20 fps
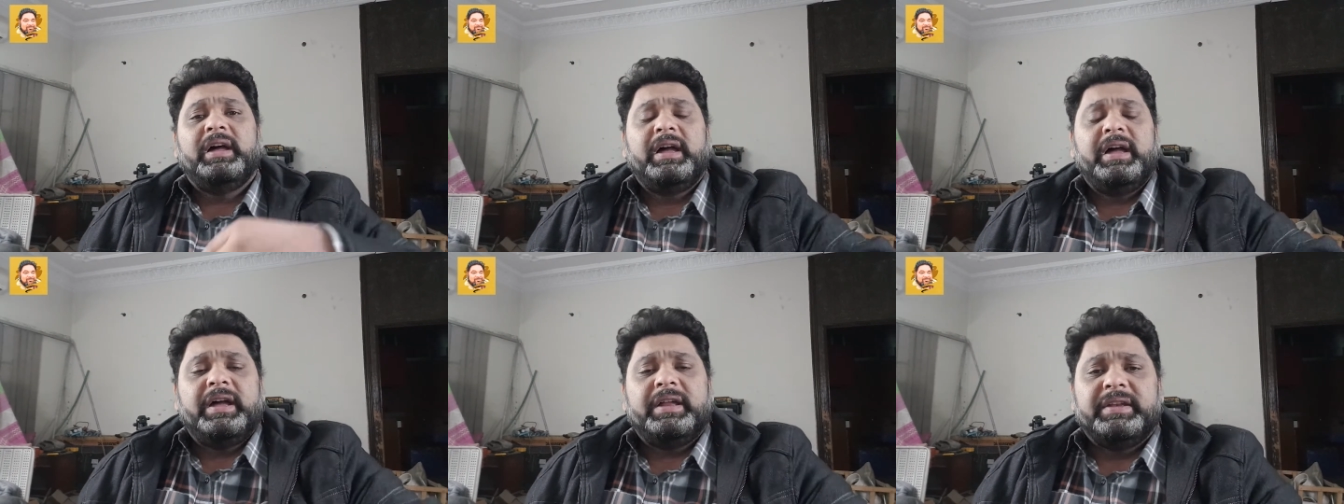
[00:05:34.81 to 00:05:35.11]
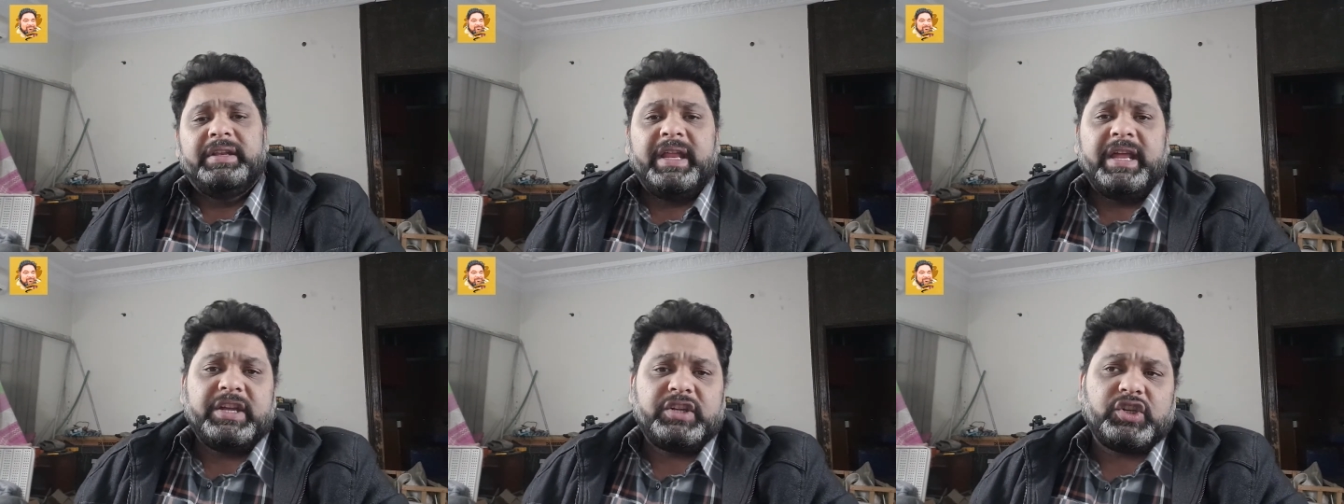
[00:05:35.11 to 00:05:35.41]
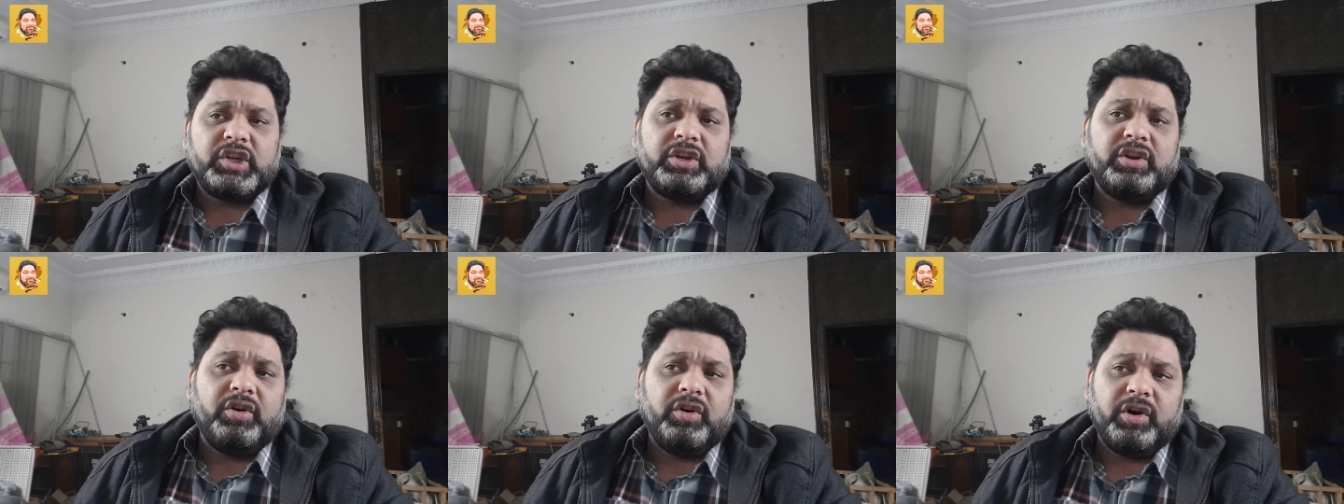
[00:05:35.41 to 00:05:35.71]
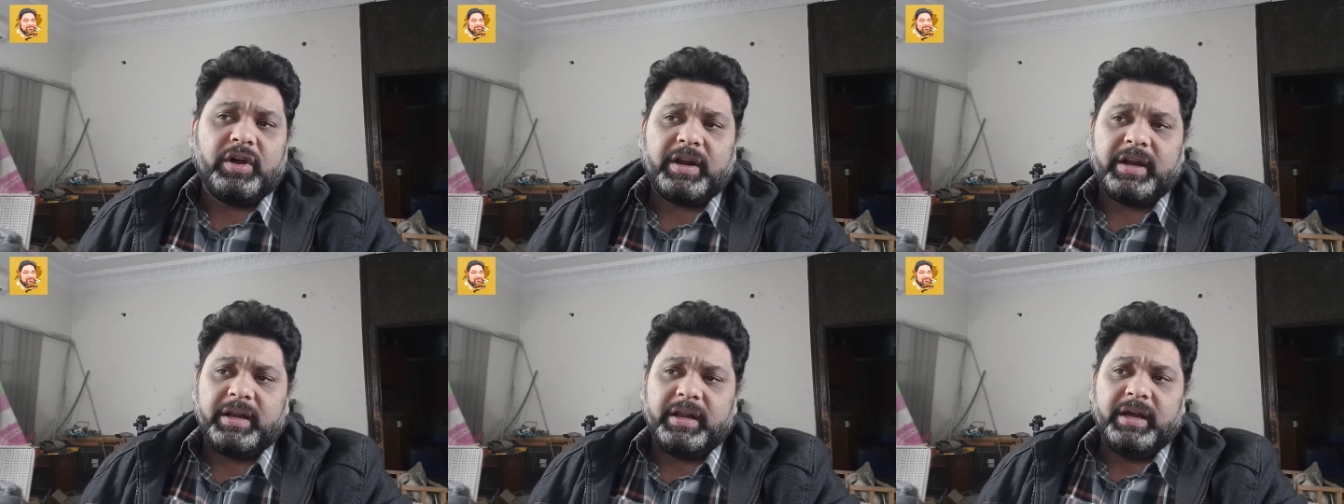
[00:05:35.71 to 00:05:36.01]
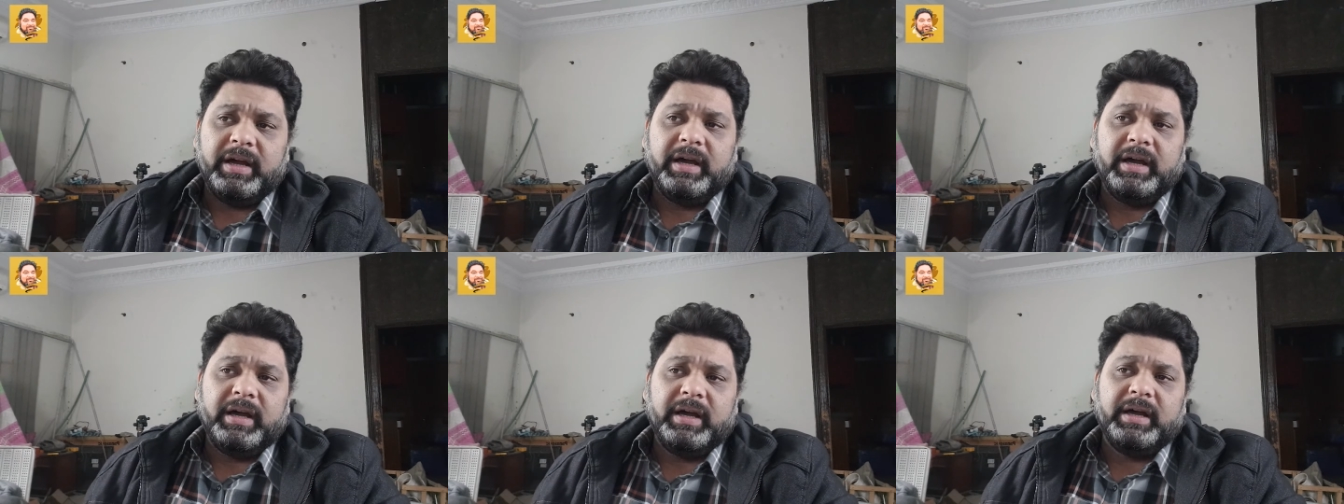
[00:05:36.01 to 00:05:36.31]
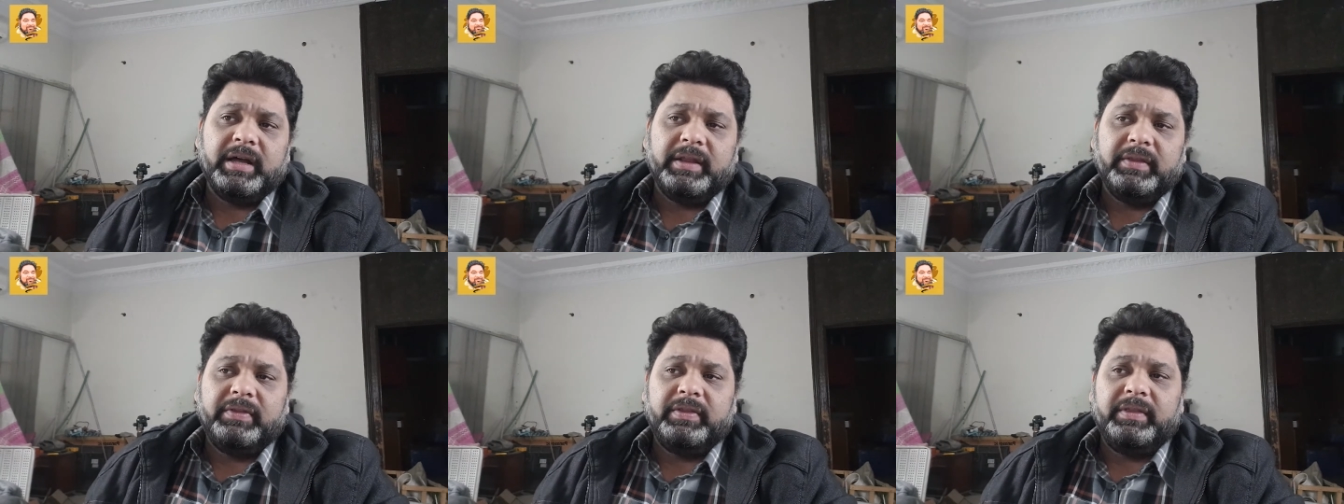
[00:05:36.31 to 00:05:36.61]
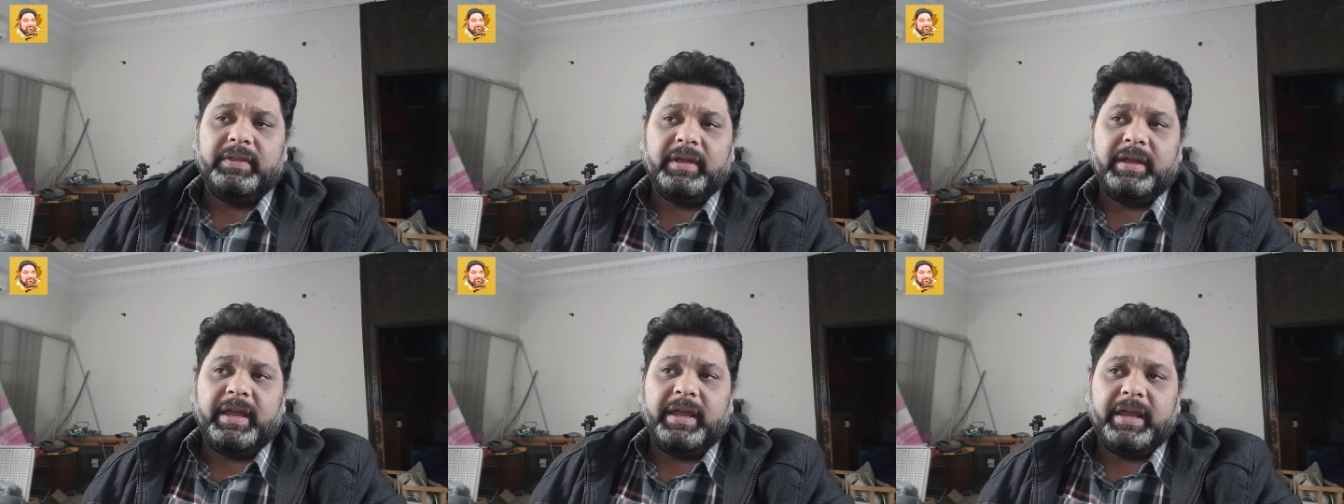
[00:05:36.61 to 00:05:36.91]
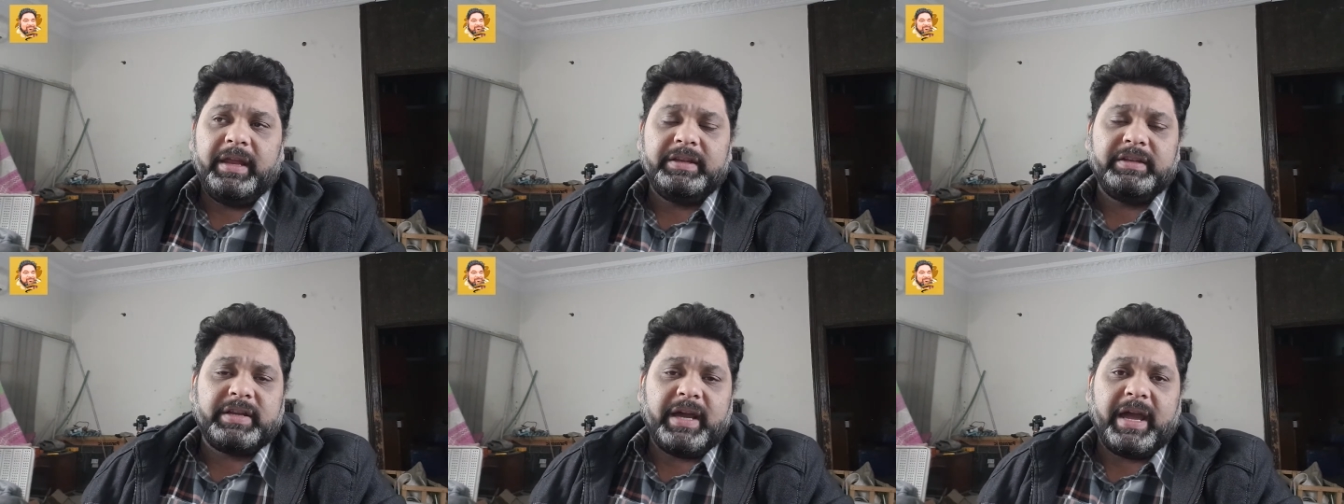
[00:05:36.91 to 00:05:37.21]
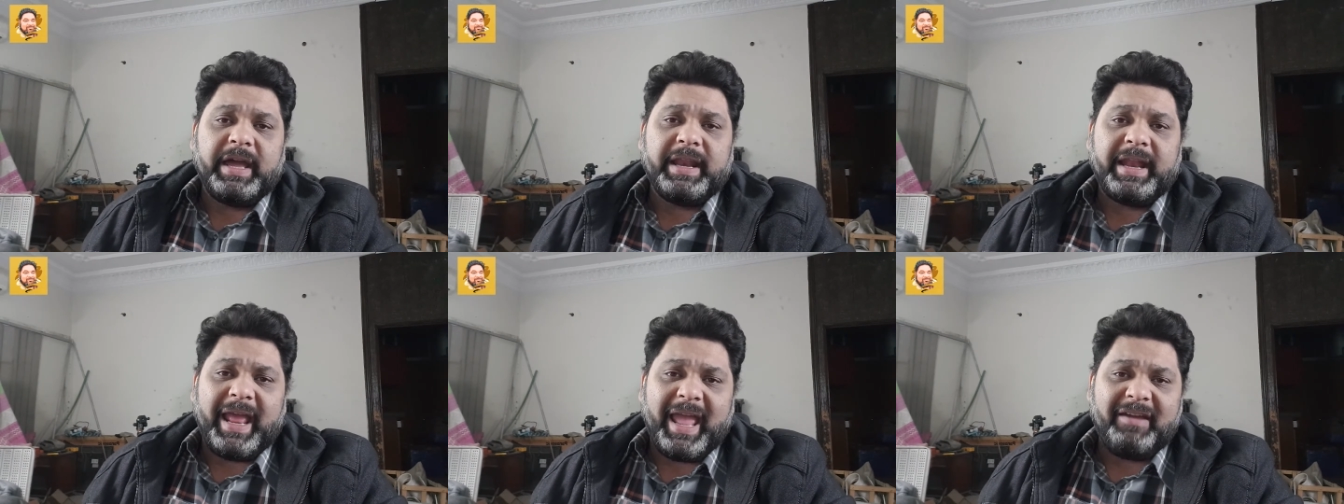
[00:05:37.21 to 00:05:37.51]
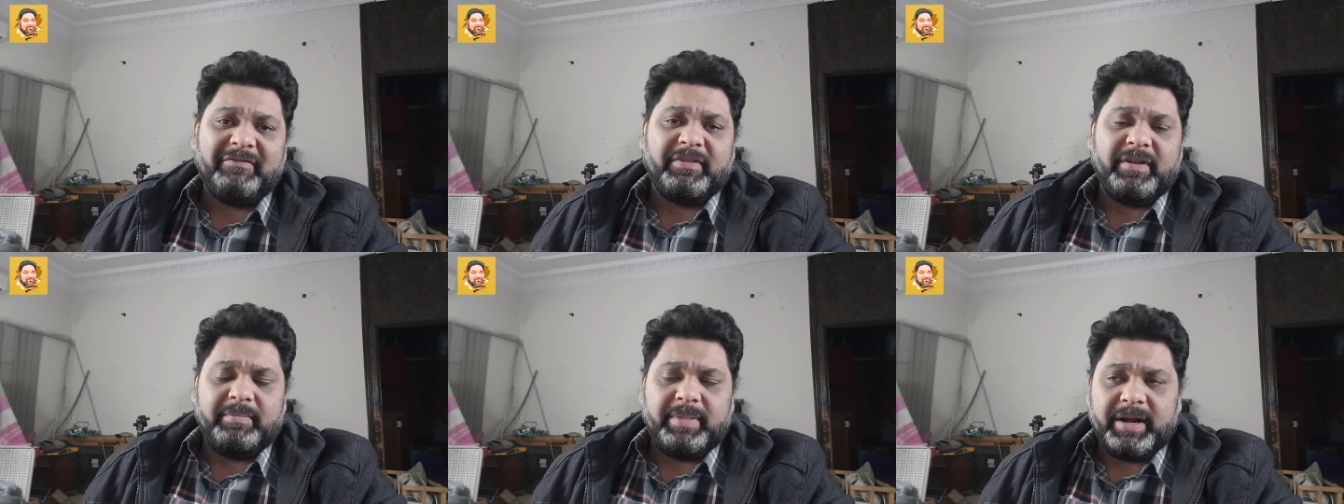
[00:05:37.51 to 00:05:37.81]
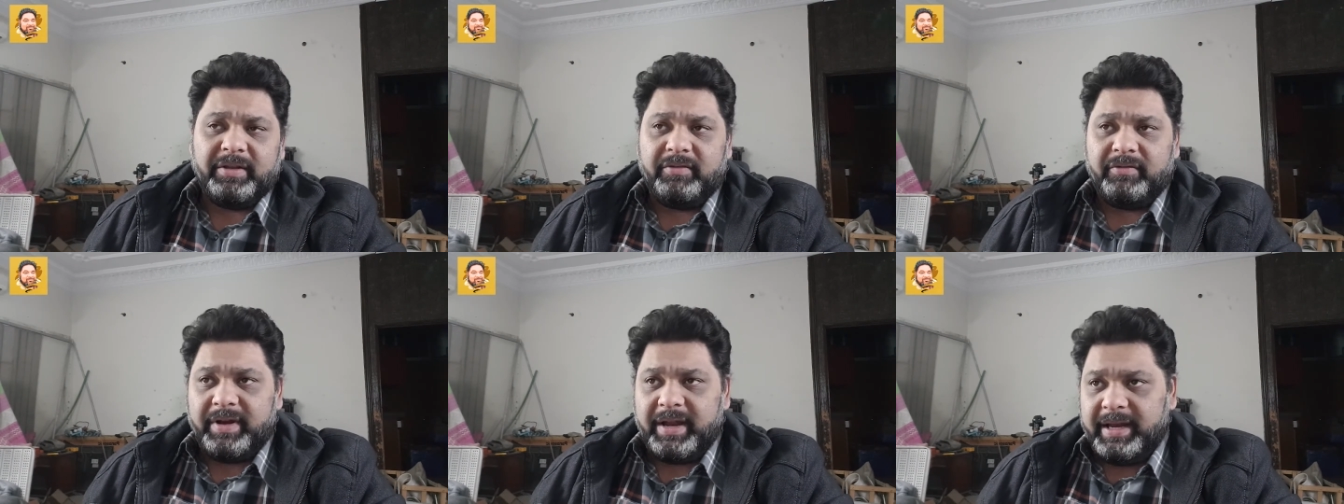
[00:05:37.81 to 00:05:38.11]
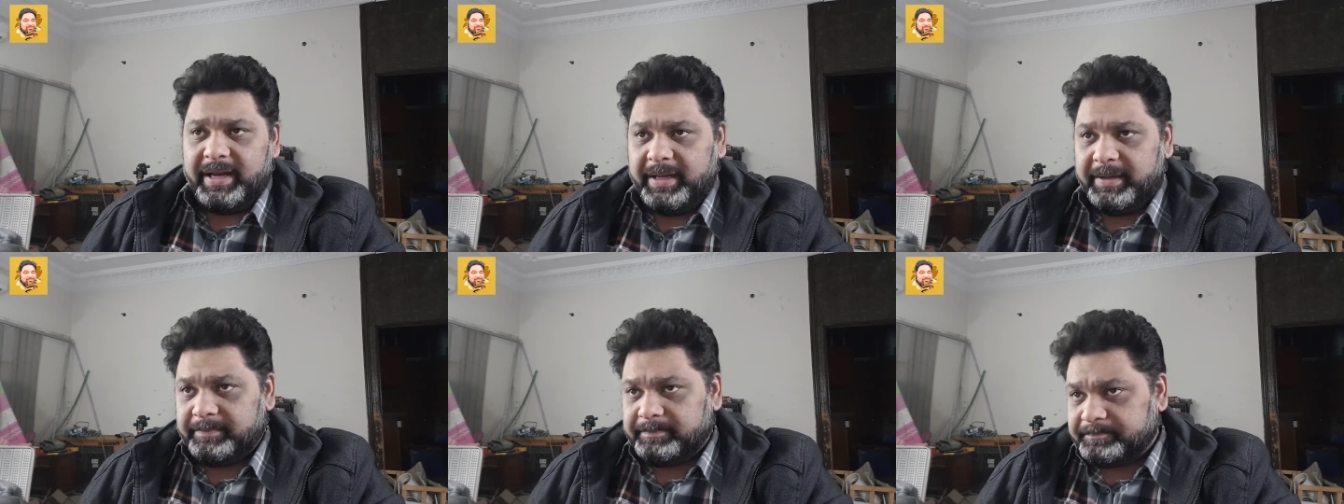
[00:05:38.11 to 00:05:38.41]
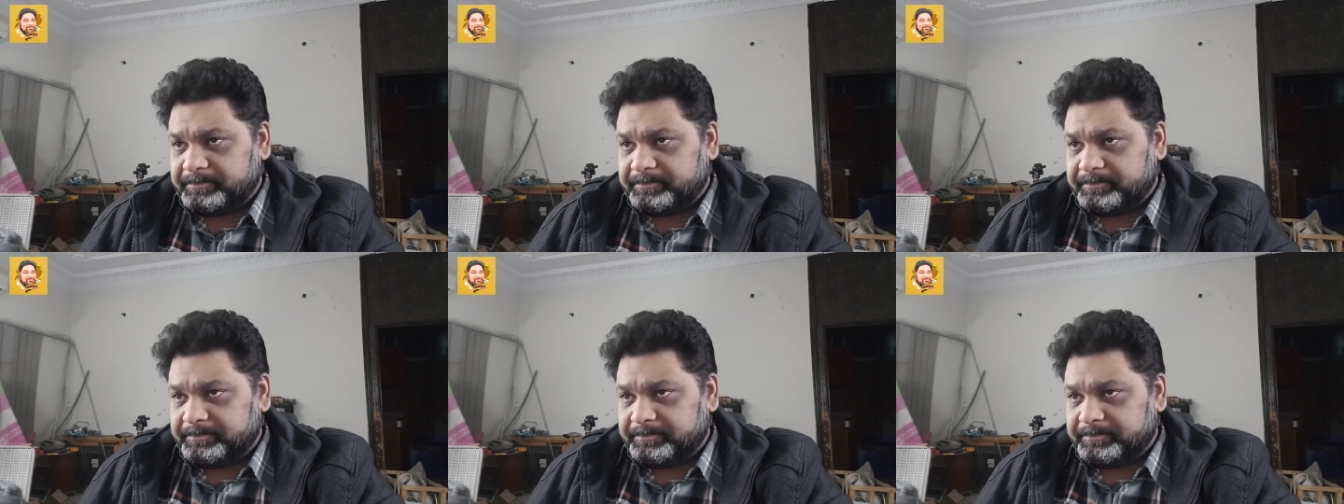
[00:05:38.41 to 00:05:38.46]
nation, or entire everybody, really.